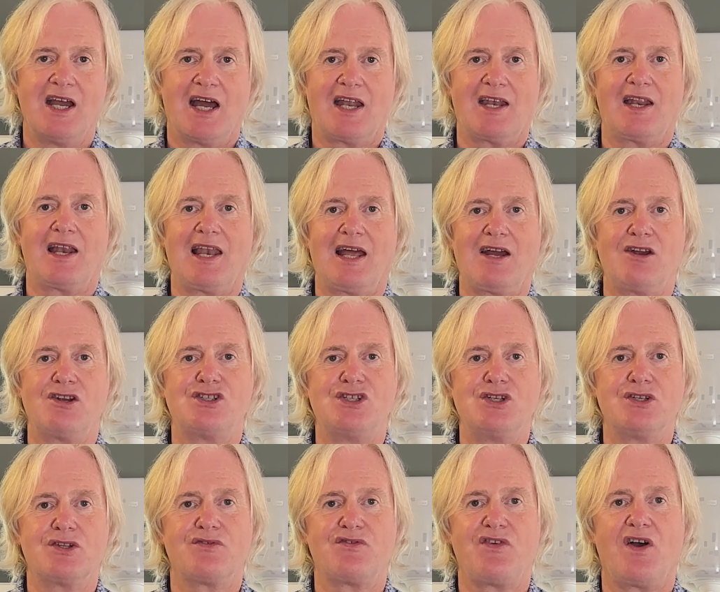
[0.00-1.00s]
and allows
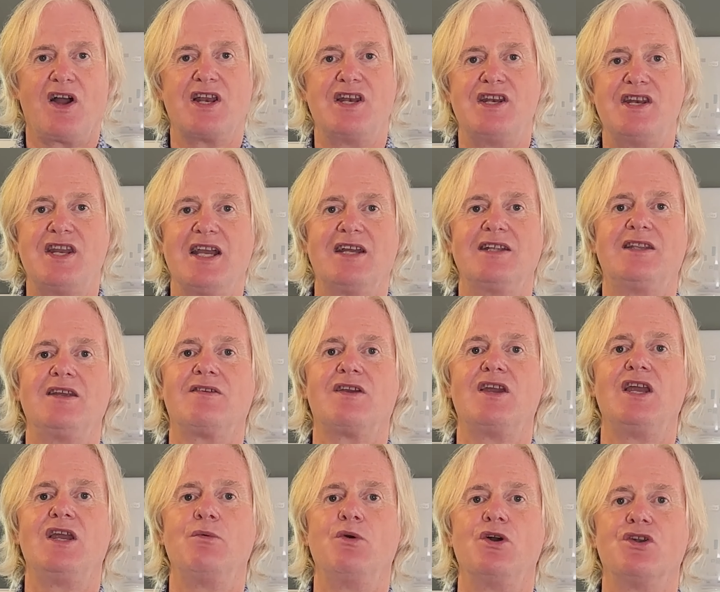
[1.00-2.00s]
you to find negative
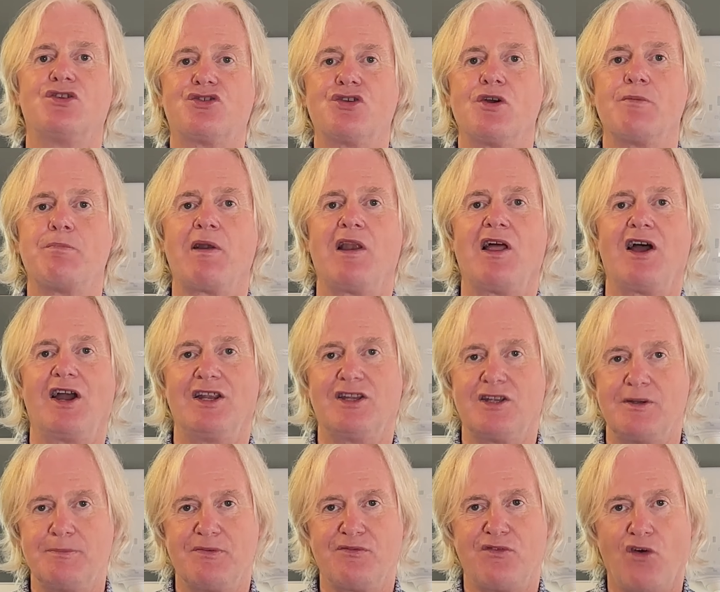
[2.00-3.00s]
keywords to apply
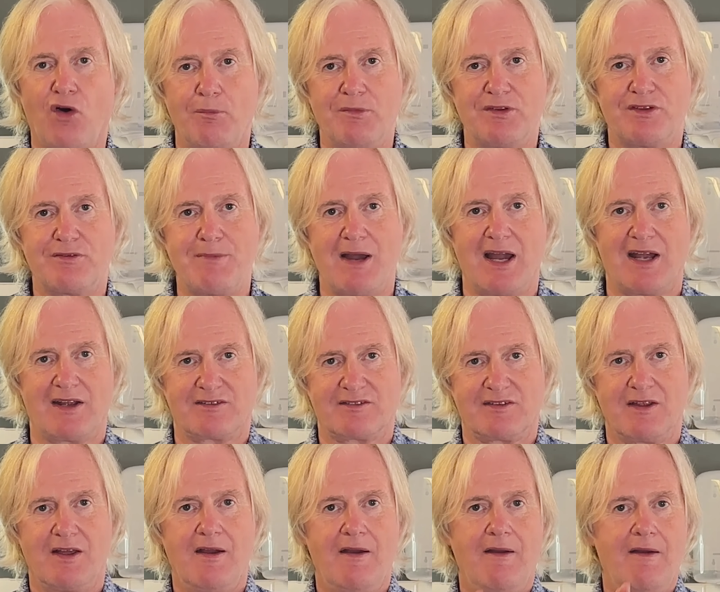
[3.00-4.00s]
to Performance
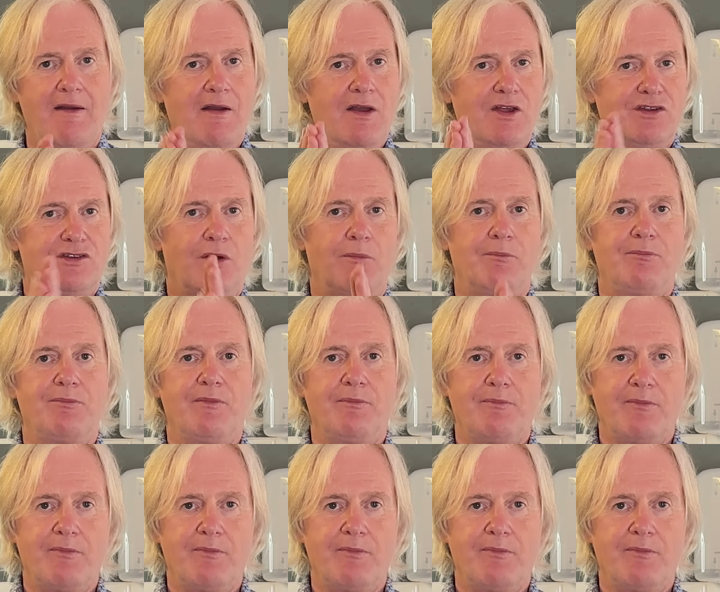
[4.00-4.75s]
Max. So